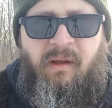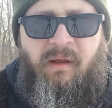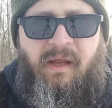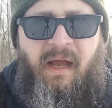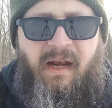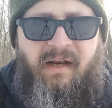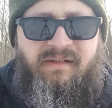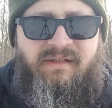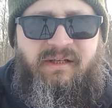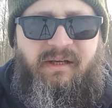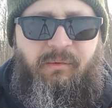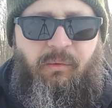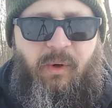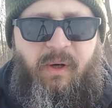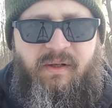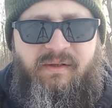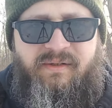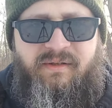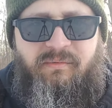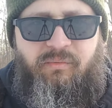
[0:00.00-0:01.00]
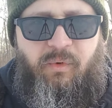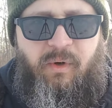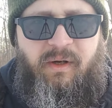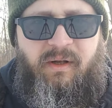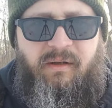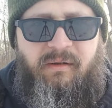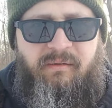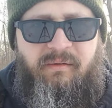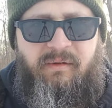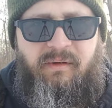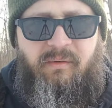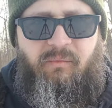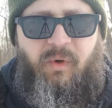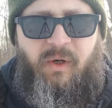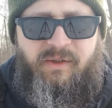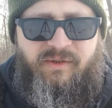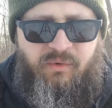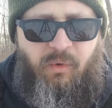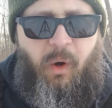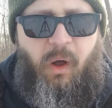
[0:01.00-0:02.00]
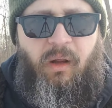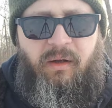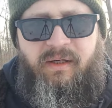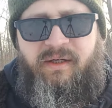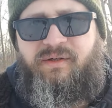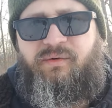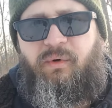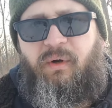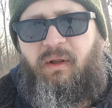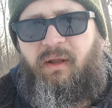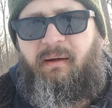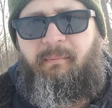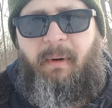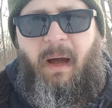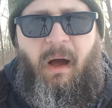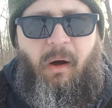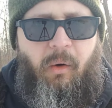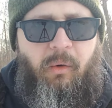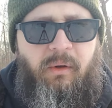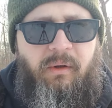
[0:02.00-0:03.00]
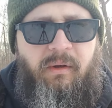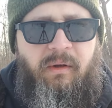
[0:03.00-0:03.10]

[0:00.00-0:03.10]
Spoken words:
kind of see what its quality is really about.